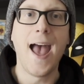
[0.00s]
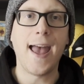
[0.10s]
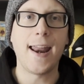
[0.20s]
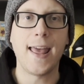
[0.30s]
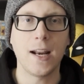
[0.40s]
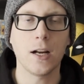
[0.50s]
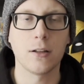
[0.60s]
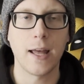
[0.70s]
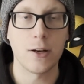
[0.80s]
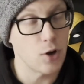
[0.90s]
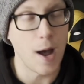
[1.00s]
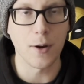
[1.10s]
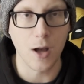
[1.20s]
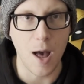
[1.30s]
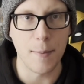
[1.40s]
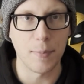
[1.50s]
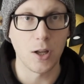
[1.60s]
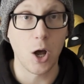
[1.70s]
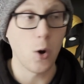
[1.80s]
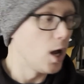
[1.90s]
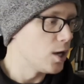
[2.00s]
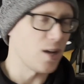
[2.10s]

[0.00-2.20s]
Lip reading: and drop a comment below.